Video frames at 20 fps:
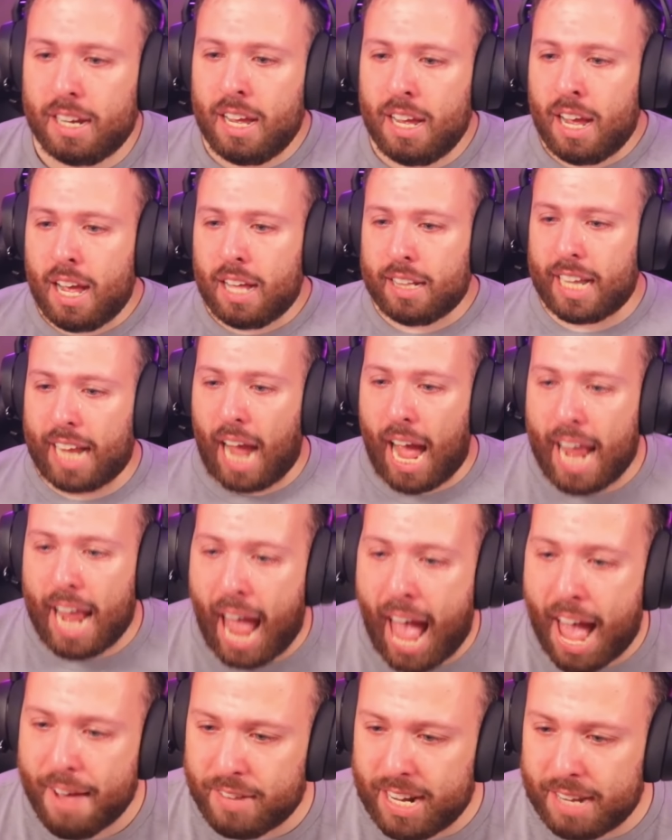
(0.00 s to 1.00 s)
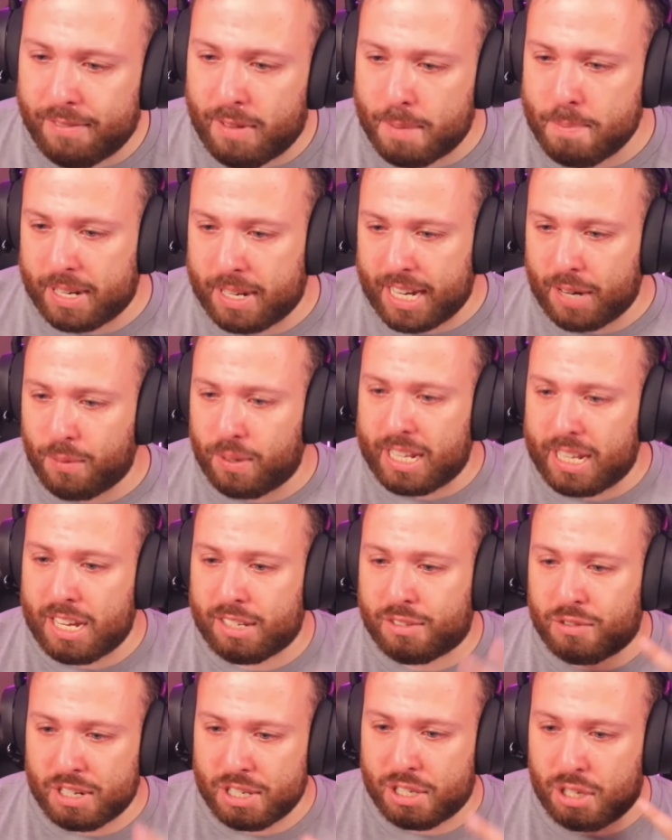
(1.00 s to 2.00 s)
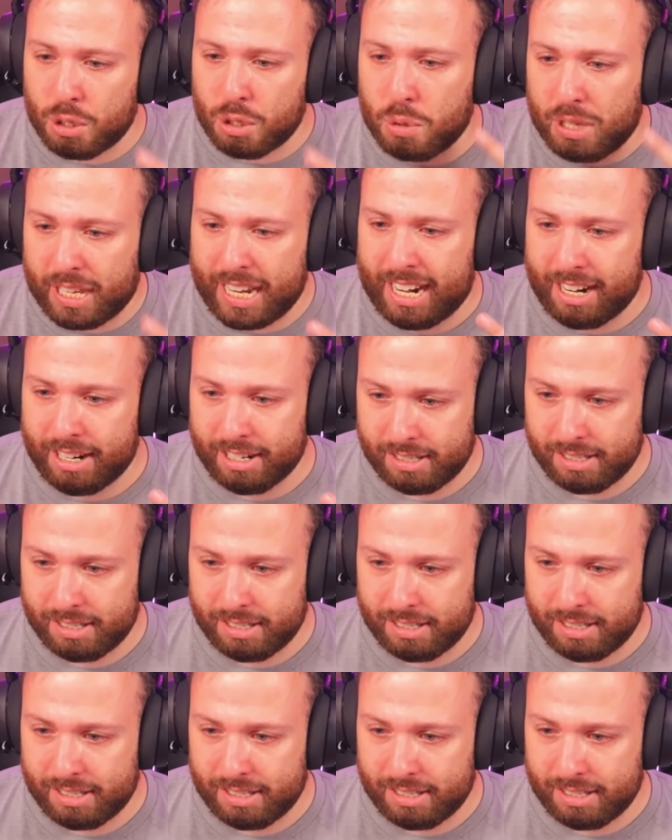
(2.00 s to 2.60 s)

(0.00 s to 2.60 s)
Like, I haven't even been doing this for two years.